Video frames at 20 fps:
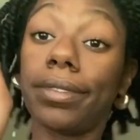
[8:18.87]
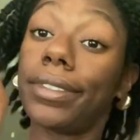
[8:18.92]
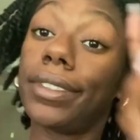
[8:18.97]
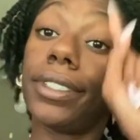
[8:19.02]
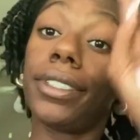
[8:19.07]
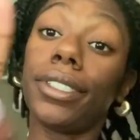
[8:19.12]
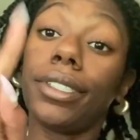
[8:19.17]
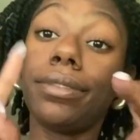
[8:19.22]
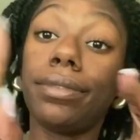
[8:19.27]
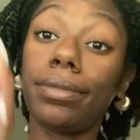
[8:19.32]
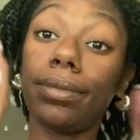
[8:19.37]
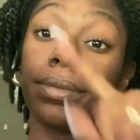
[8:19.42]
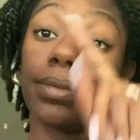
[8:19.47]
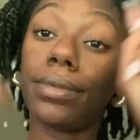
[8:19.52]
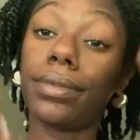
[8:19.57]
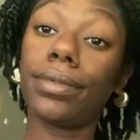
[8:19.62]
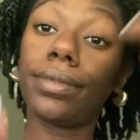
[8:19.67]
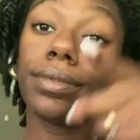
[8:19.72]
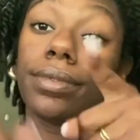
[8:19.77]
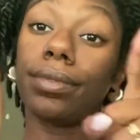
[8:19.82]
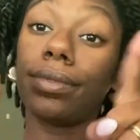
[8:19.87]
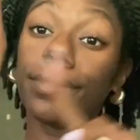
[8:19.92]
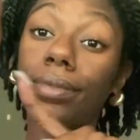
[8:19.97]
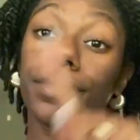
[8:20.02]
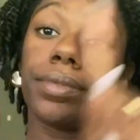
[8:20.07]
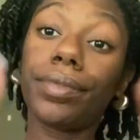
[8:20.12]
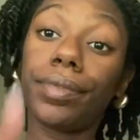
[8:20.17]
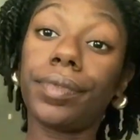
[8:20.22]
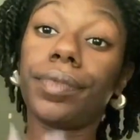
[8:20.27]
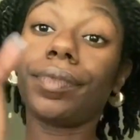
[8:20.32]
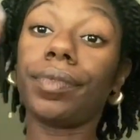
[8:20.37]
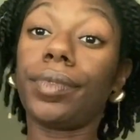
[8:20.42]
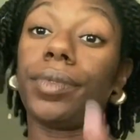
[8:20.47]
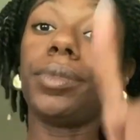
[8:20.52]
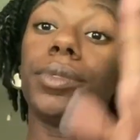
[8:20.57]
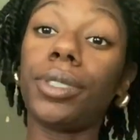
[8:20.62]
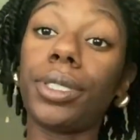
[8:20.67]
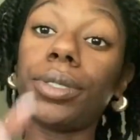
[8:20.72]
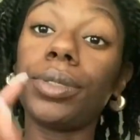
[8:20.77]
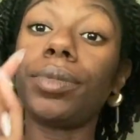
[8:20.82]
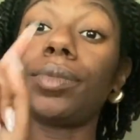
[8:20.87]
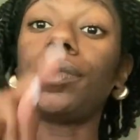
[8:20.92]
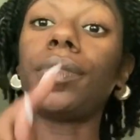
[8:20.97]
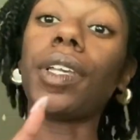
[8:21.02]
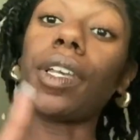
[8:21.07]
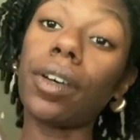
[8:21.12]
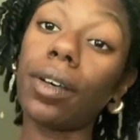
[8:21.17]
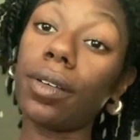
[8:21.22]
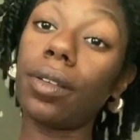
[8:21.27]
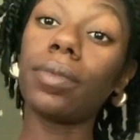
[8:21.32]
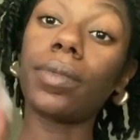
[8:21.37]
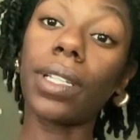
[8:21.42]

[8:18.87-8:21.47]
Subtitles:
Dude, yeah,